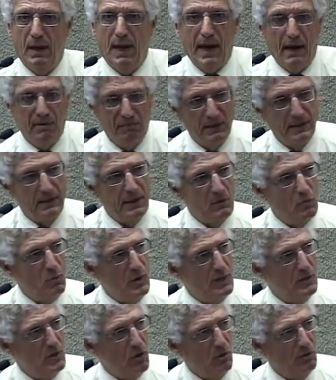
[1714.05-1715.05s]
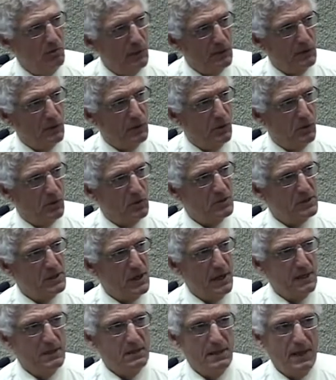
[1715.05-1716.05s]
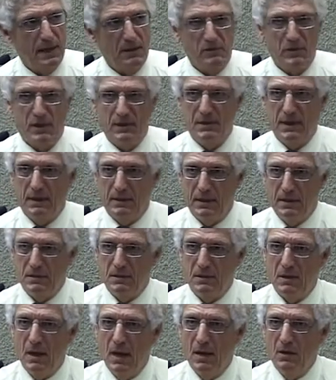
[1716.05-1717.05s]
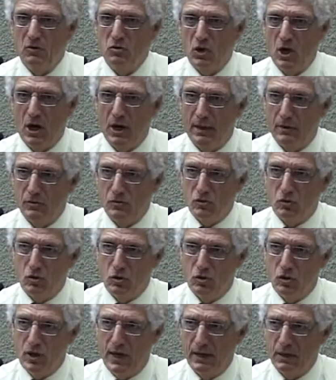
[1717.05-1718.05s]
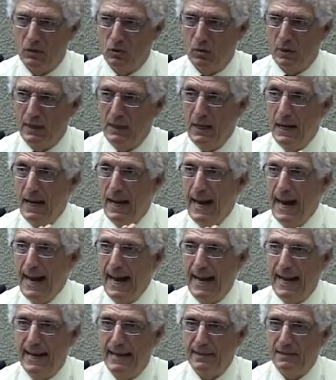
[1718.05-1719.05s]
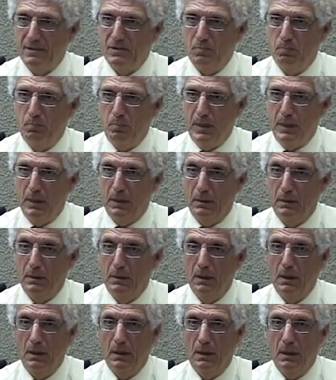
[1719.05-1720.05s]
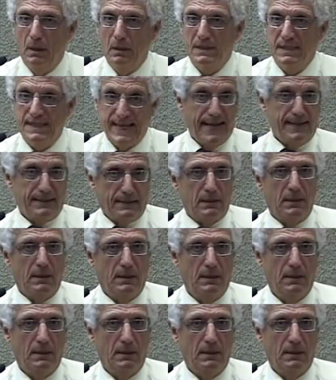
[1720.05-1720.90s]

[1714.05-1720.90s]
Everything we know about the neuroscience tells us that this child's trajectory has been set.